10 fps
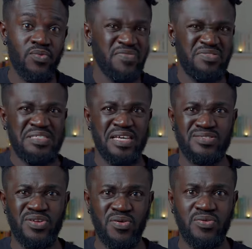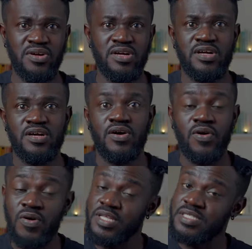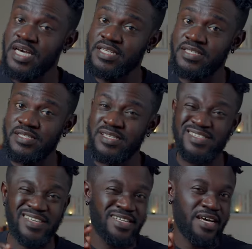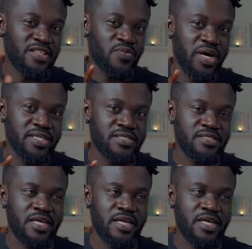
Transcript: what if she says no? All the signs said otherwise,